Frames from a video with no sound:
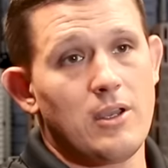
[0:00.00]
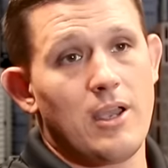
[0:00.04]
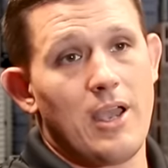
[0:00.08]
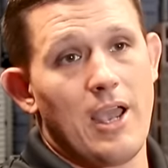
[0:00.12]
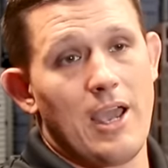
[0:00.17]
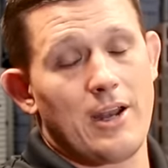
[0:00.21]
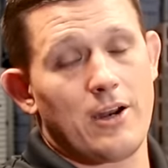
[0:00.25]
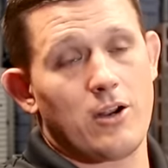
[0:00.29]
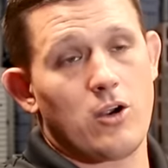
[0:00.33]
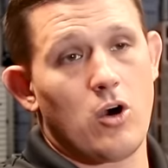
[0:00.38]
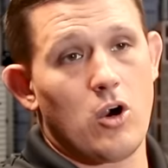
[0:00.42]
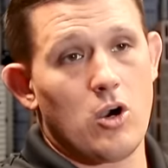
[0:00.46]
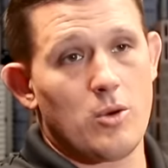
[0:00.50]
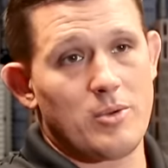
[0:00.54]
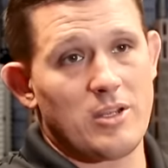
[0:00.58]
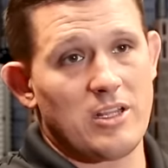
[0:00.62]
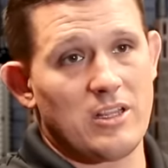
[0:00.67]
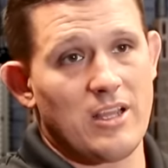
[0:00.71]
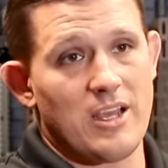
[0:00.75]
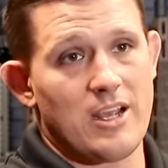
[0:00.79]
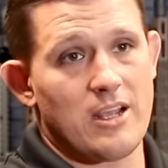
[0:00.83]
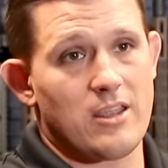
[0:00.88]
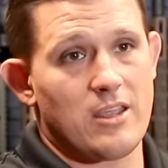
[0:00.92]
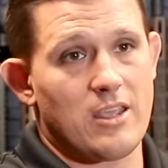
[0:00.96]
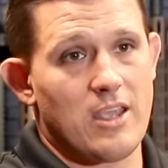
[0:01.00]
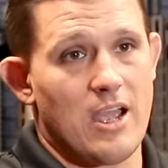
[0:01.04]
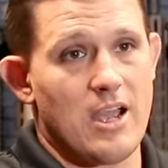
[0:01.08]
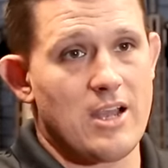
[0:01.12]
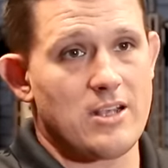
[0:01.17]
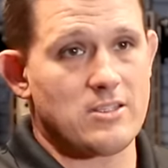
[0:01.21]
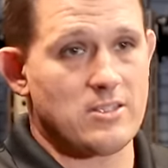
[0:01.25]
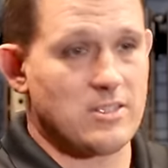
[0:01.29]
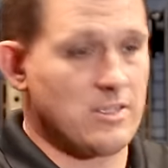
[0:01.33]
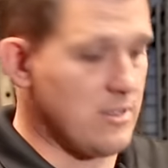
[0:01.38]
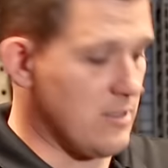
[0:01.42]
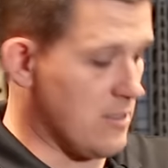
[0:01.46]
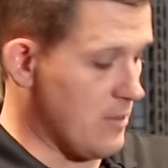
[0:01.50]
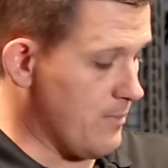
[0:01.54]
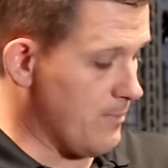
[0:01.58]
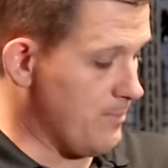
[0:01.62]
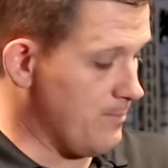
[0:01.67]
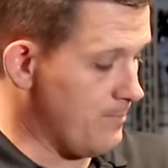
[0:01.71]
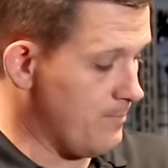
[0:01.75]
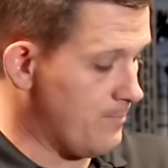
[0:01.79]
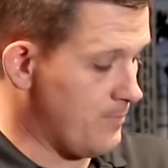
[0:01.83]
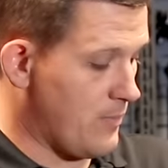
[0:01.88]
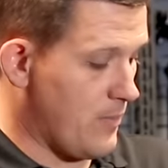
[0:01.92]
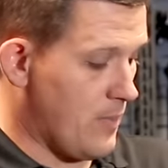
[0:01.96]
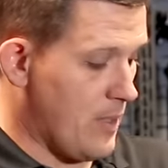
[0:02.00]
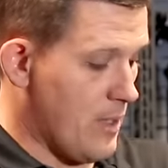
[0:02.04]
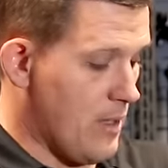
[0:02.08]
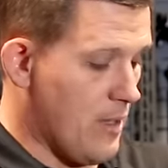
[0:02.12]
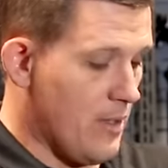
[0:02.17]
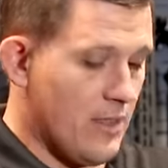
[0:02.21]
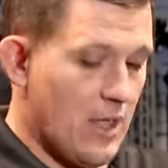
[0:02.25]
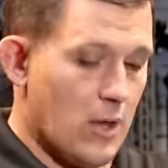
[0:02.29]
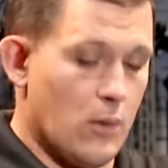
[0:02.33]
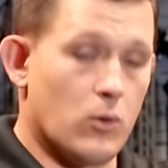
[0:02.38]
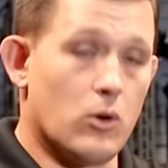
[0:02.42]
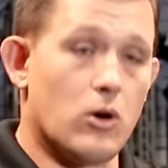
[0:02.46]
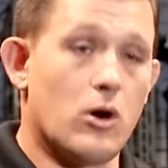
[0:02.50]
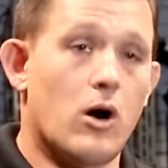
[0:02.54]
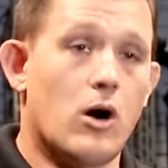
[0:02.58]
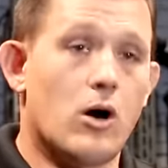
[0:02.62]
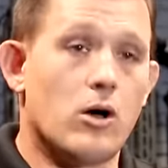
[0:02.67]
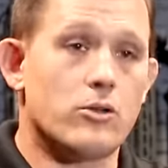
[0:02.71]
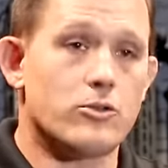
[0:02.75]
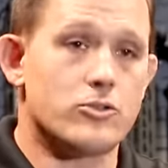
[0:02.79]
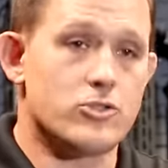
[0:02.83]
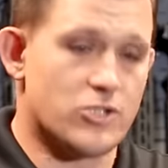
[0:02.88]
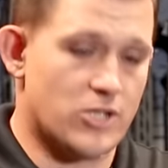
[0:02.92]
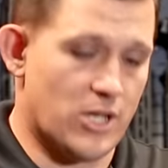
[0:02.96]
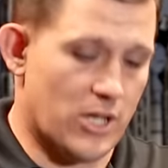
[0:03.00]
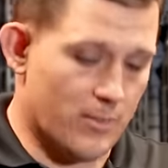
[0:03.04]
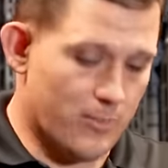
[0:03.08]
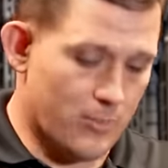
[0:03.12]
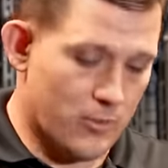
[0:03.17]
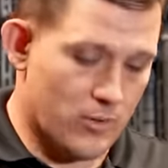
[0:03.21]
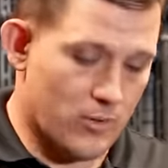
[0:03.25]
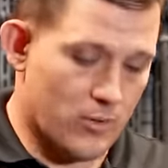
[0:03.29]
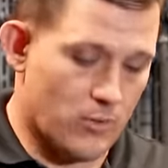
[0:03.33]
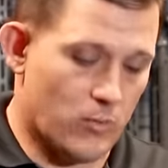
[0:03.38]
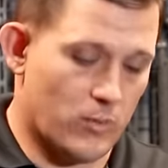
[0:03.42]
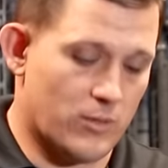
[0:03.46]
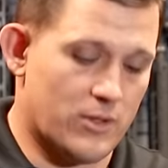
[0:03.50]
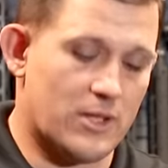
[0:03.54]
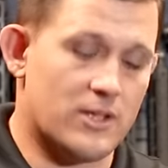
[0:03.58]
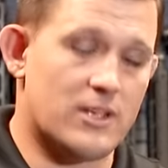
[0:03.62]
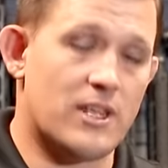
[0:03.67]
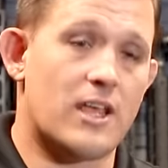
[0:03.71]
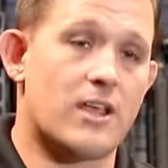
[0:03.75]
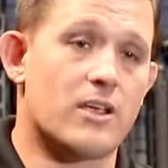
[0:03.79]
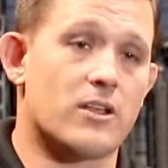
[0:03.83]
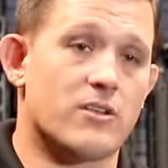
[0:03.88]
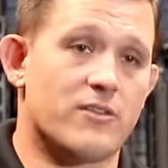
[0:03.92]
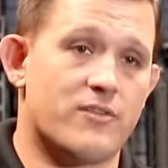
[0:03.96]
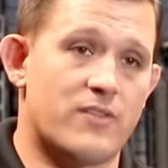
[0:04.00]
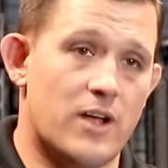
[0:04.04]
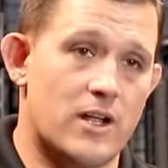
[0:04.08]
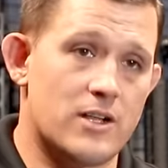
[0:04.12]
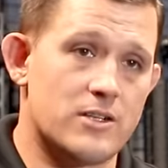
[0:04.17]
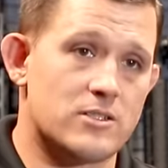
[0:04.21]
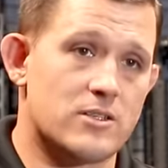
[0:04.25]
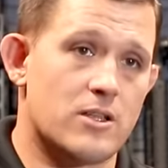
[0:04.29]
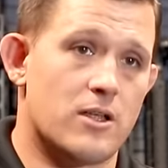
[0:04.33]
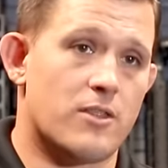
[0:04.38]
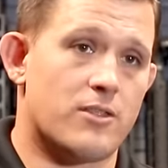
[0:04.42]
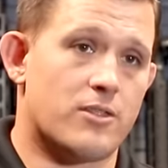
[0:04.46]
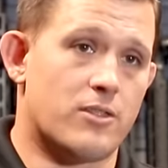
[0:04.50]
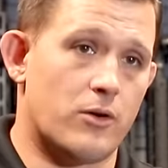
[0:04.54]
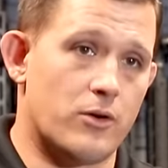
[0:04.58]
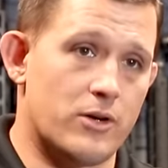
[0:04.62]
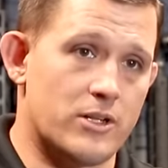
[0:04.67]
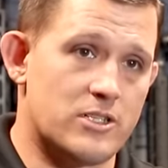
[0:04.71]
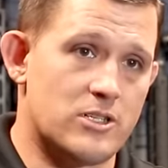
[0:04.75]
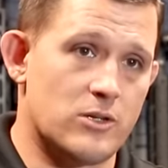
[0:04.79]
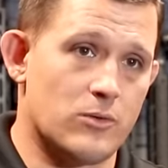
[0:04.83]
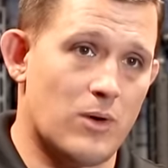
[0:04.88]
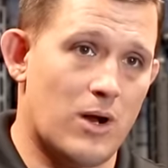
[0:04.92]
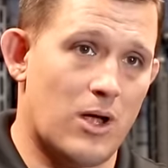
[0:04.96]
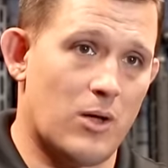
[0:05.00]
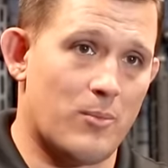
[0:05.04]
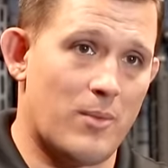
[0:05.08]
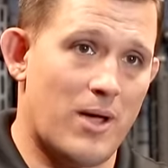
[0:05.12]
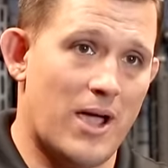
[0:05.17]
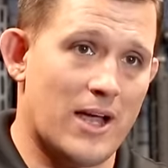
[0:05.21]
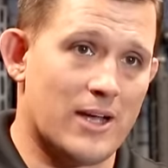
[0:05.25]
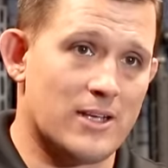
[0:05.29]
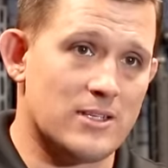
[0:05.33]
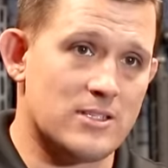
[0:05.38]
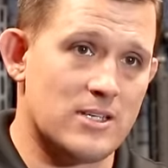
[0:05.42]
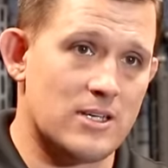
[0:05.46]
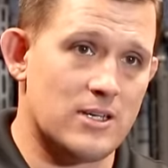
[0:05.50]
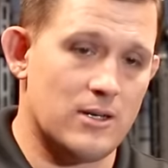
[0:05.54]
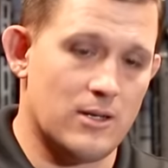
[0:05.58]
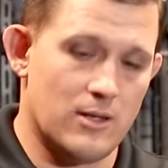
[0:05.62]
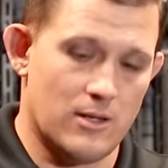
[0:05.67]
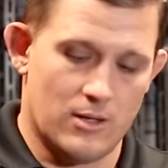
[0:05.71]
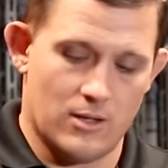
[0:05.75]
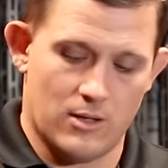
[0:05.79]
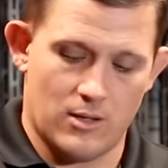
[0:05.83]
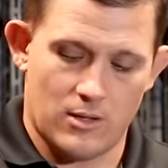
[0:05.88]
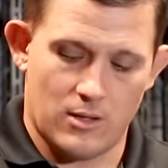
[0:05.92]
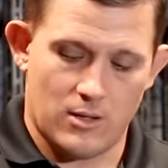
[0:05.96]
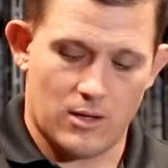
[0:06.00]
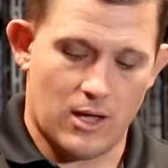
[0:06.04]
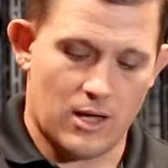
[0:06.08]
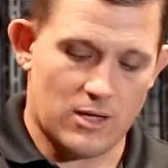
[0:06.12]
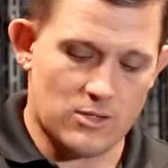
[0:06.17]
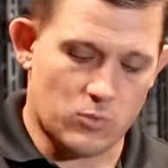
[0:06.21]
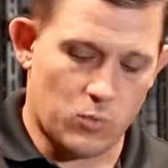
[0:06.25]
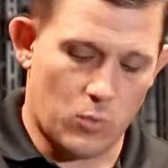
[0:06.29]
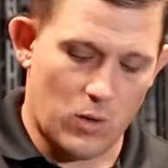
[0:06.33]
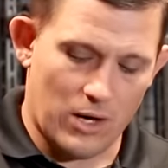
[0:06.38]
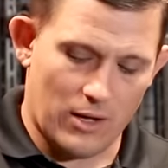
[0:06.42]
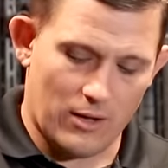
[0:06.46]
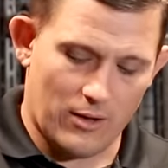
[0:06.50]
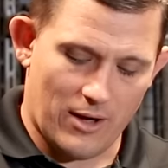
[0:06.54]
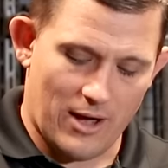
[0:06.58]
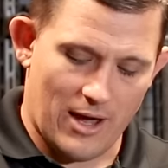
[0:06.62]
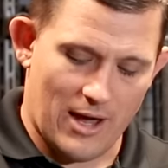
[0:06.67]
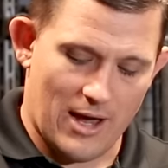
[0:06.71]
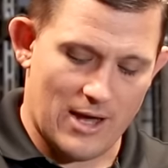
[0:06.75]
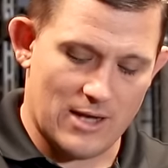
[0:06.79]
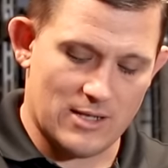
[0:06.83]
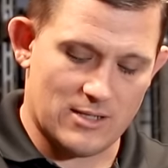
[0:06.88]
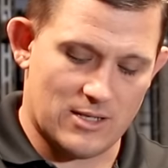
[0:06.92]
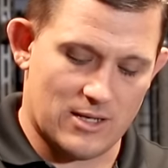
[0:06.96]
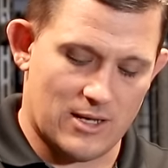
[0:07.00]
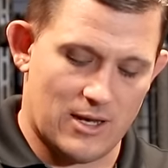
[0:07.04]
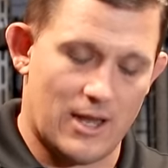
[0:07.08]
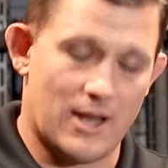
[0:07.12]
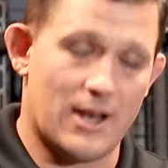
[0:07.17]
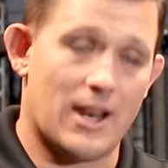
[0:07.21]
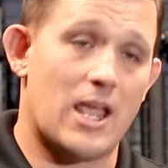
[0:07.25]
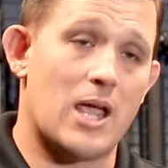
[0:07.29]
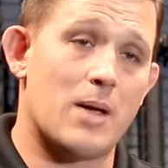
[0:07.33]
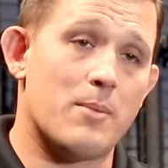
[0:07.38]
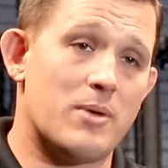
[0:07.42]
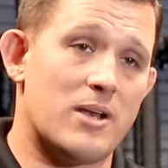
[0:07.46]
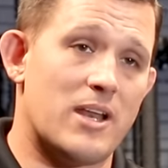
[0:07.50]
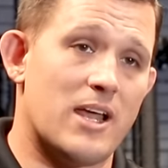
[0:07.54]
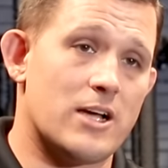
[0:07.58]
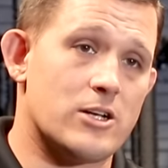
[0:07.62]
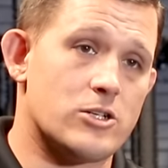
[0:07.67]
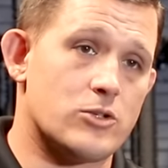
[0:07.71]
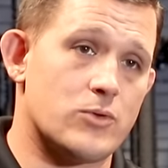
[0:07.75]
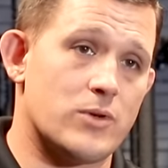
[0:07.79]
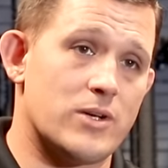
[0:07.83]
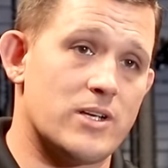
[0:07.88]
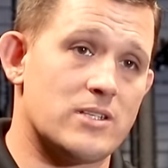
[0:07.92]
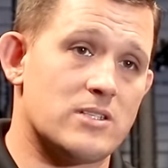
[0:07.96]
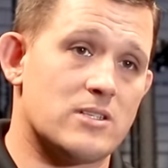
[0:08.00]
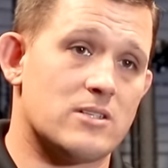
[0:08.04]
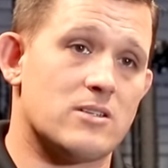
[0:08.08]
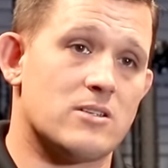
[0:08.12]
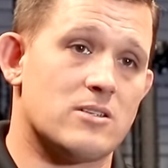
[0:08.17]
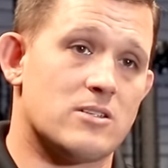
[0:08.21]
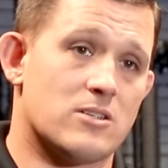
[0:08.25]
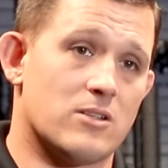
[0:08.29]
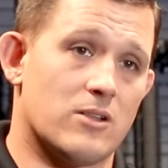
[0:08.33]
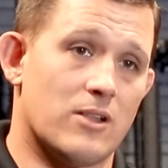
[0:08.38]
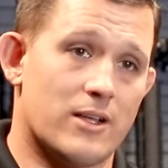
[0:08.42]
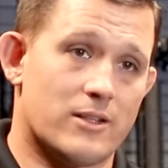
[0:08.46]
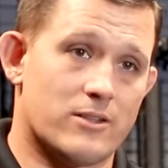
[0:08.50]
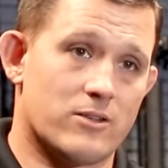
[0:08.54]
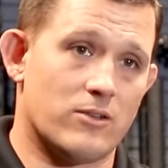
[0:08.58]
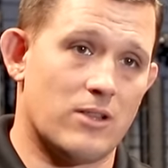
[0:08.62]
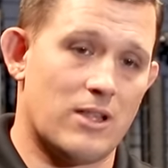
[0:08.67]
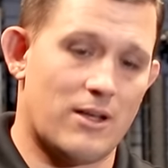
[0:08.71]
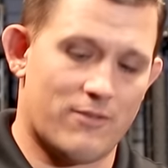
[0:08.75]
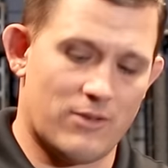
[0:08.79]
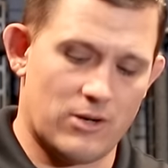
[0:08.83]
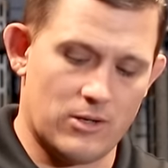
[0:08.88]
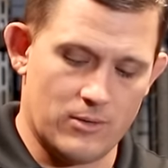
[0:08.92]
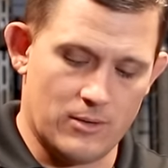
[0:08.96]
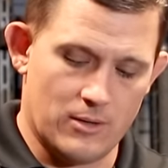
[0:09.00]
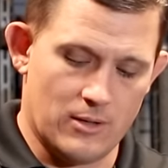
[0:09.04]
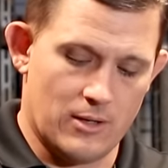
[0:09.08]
and a carbine length gas system. They will all ship with a Daniel Defense 32 round magazine, as well as an ambidextrous selector lever